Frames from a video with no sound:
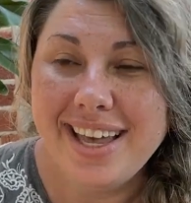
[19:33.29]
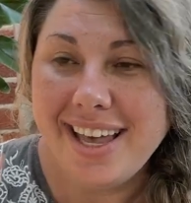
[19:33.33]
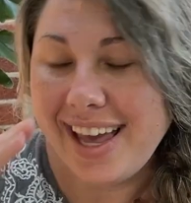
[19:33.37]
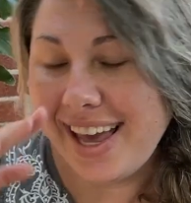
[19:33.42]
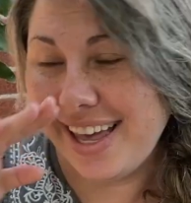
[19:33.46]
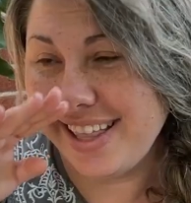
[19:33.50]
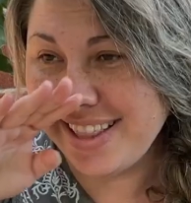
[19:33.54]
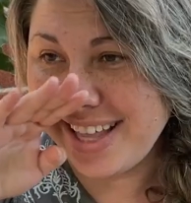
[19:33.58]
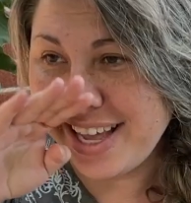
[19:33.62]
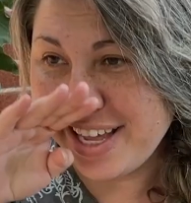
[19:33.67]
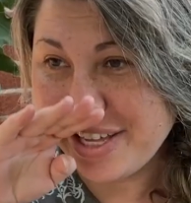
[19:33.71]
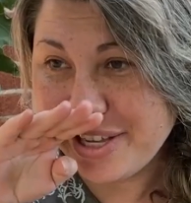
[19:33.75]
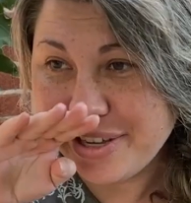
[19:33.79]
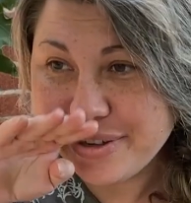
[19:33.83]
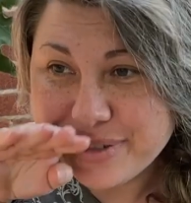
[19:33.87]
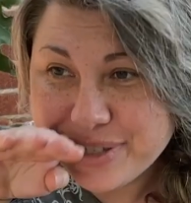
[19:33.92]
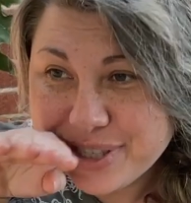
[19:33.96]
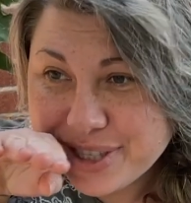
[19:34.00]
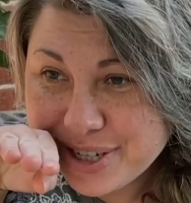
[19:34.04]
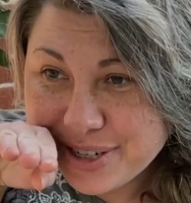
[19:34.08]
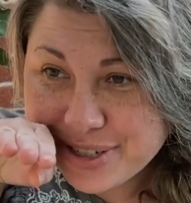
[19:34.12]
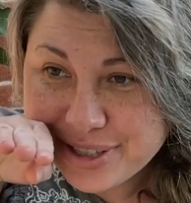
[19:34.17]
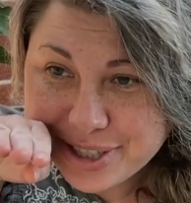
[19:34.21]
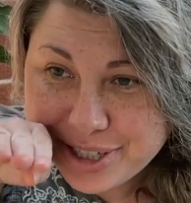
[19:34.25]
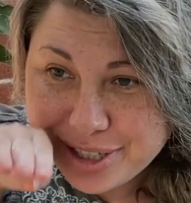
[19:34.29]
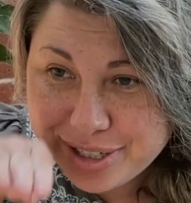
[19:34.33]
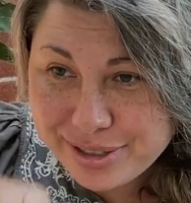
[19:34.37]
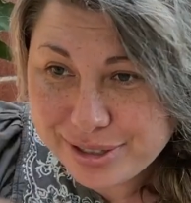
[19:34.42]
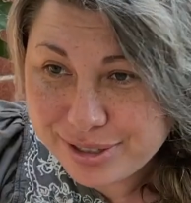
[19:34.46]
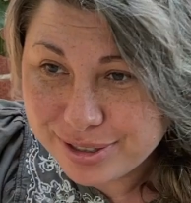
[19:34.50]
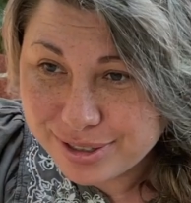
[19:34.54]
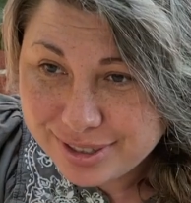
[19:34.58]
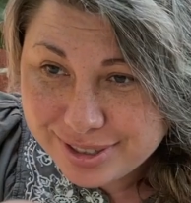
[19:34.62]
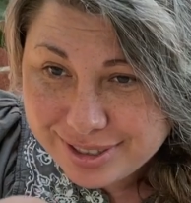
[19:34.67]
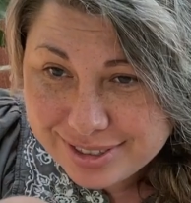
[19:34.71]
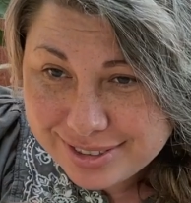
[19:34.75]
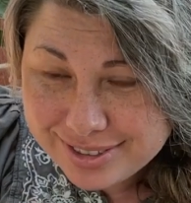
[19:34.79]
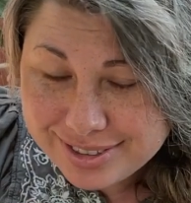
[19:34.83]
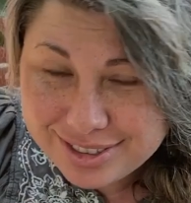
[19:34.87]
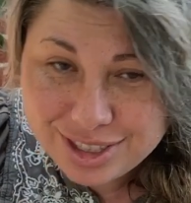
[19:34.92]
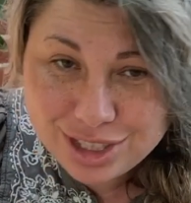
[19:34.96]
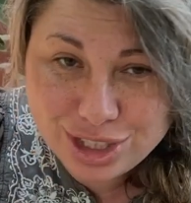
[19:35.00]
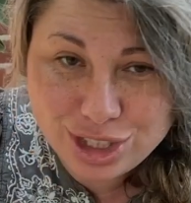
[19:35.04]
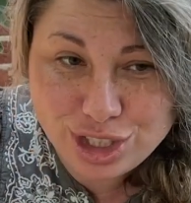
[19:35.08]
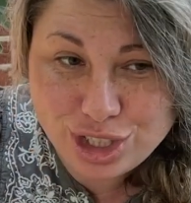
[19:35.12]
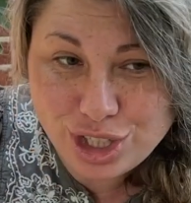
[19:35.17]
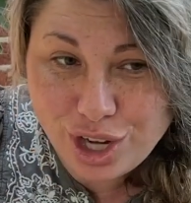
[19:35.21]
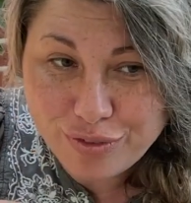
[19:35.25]
and they use their little
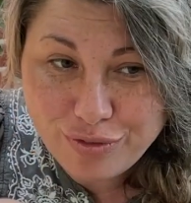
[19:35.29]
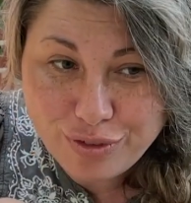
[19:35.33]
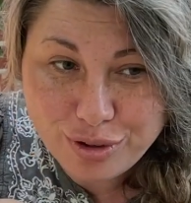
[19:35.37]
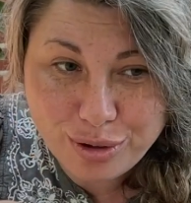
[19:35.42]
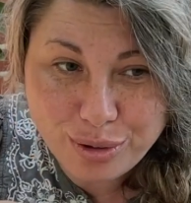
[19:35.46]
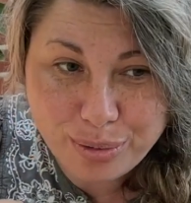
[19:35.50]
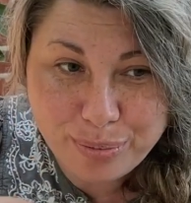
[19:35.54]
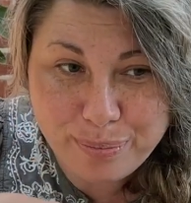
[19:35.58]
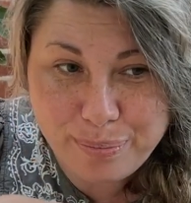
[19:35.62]
shovel